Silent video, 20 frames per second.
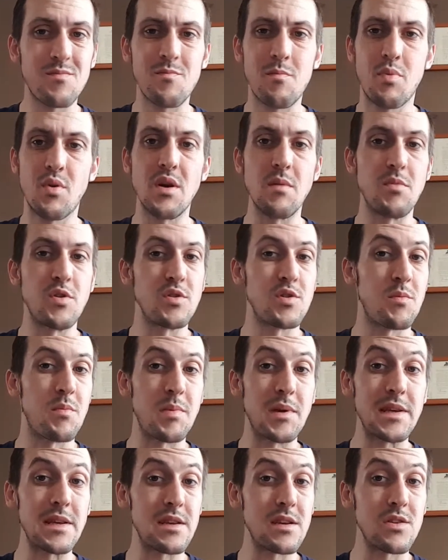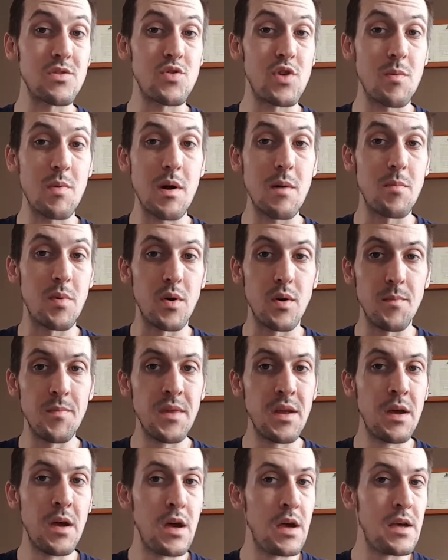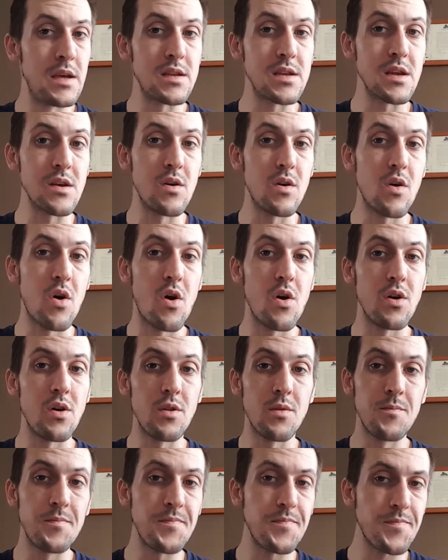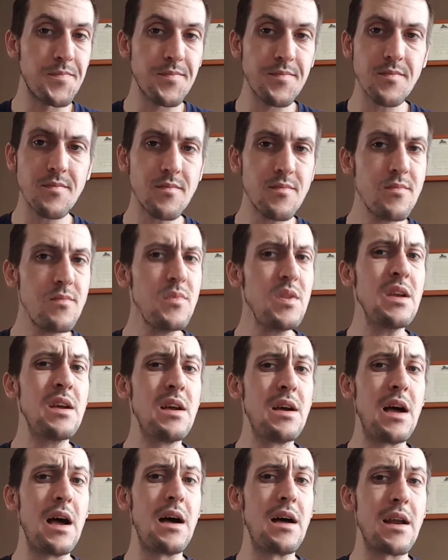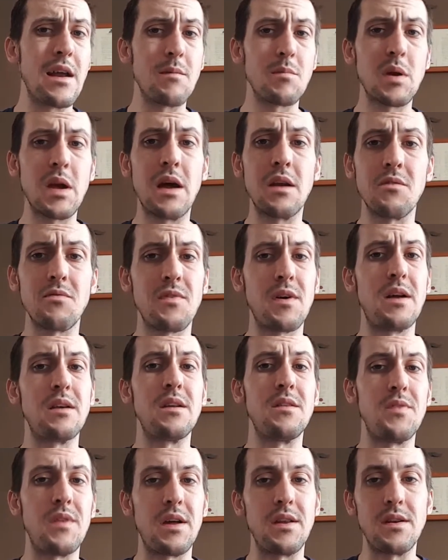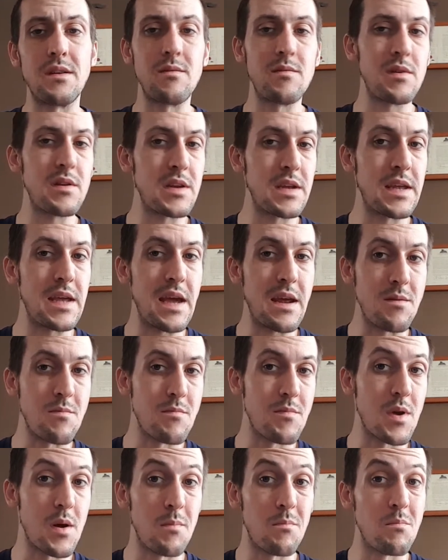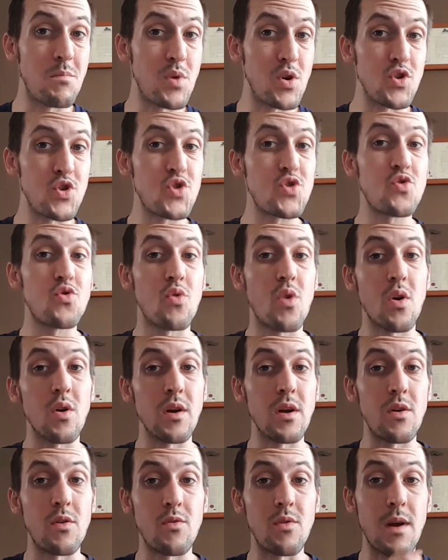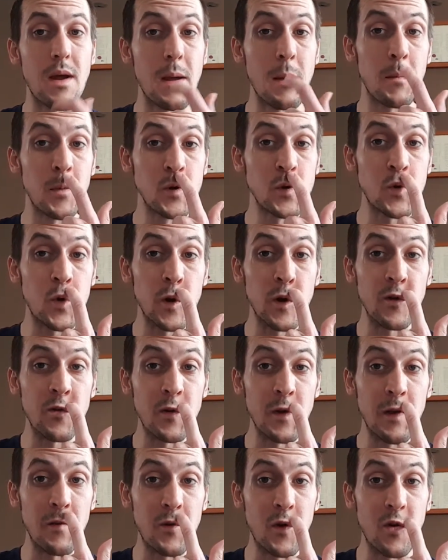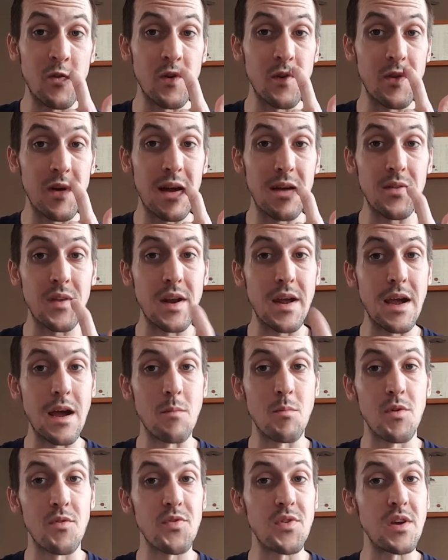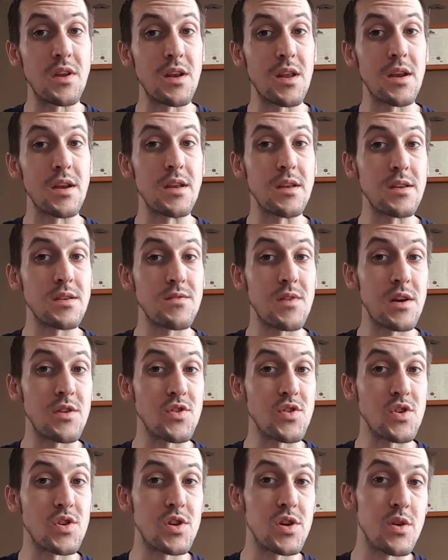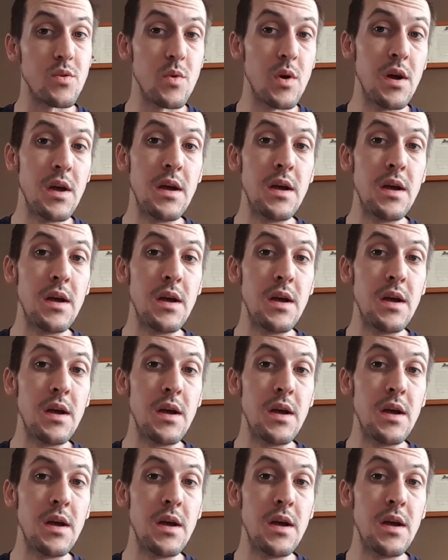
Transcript: Pretty much a basic dripper, but single coil, and I'm kind of finding that getting a much stronger flavour off of that than I am off the Atlantis version 2.